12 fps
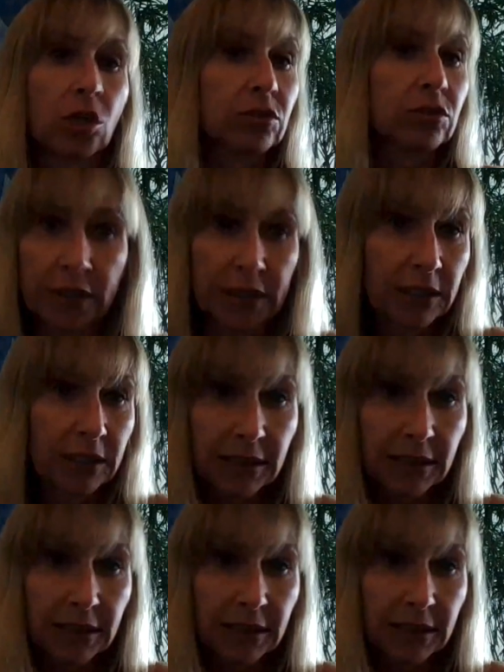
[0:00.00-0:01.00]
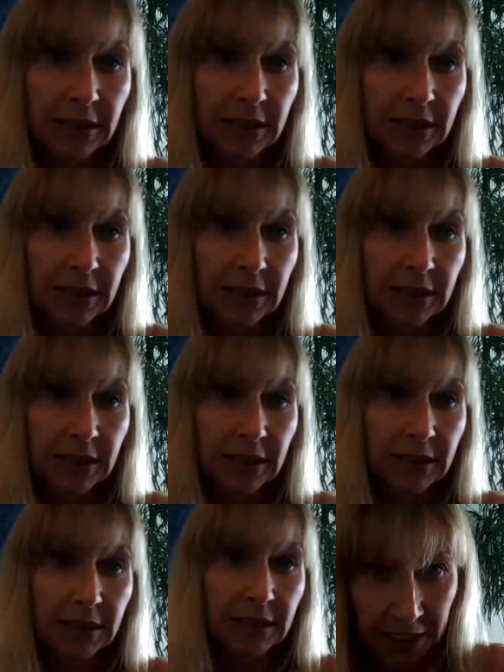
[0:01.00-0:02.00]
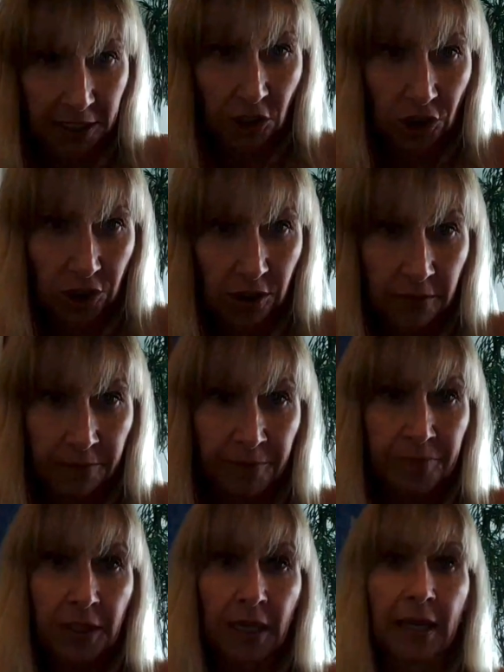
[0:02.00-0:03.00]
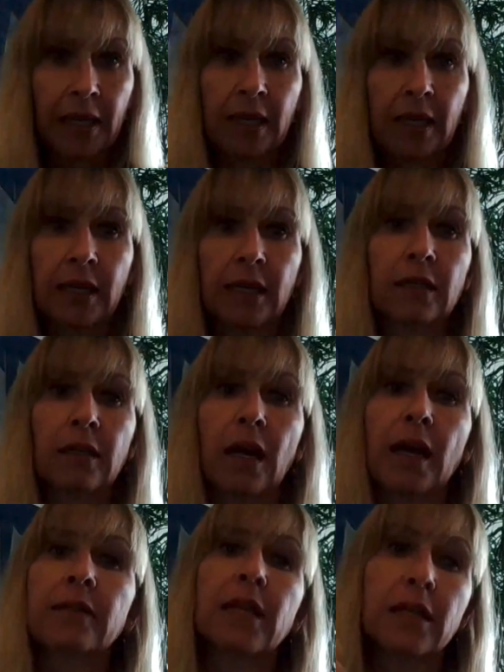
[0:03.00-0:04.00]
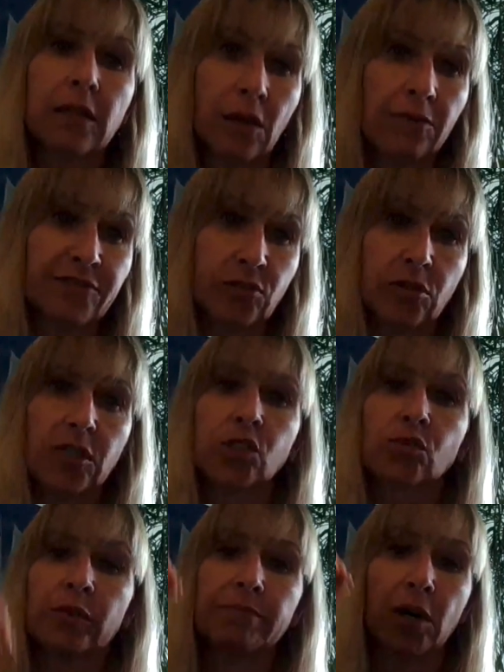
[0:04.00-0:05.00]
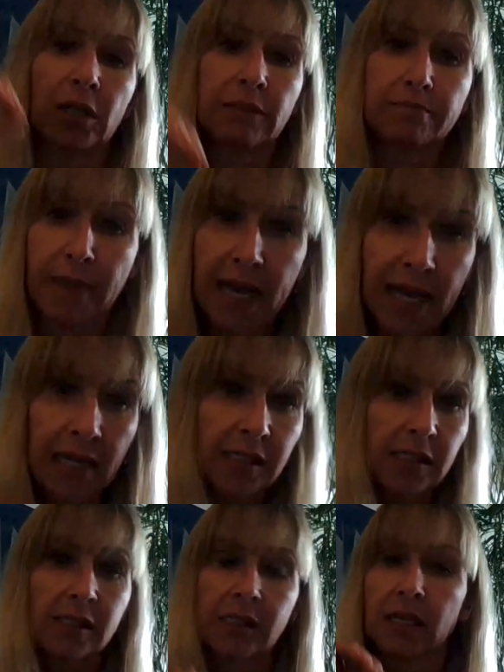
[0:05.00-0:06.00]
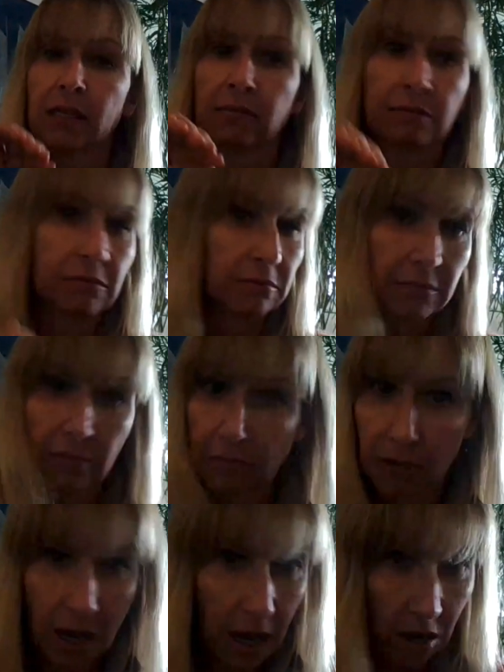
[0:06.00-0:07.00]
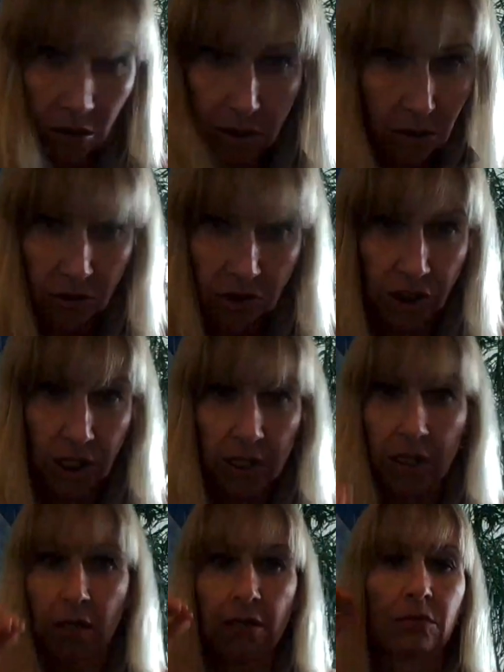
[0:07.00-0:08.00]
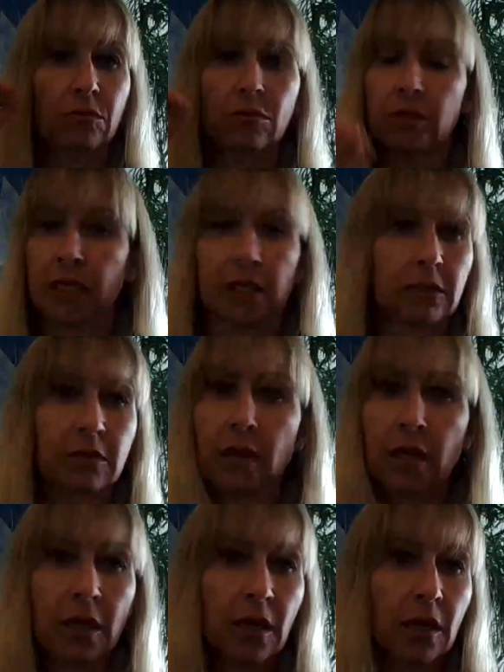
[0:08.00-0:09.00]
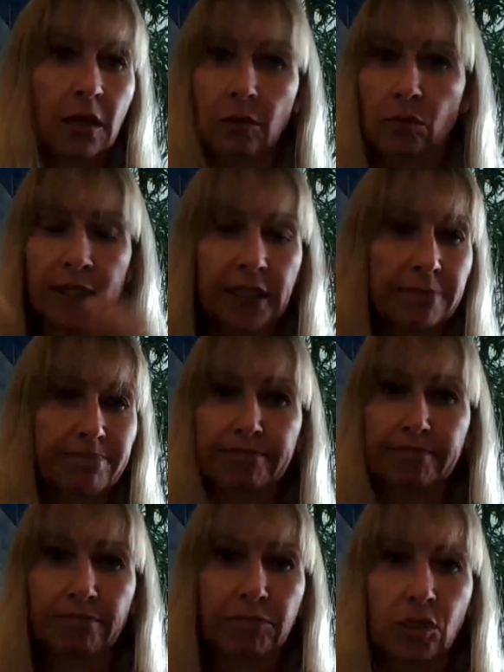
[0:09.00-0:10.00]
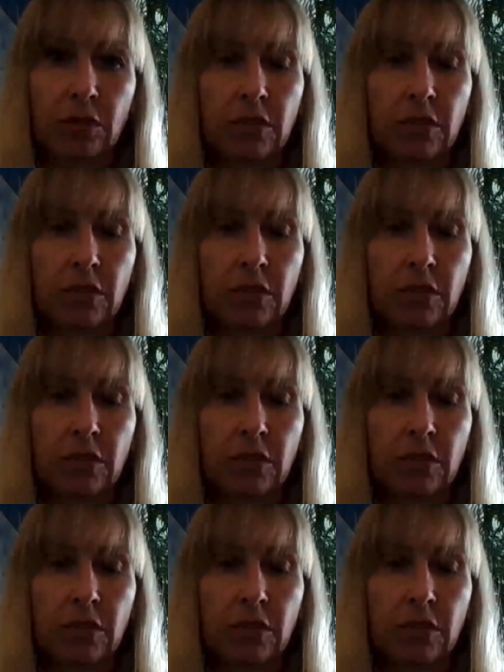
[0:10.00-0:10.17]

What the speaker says: so they wouldn't take any public transportation. And then, of course, we bought masks and alcohol gel, and the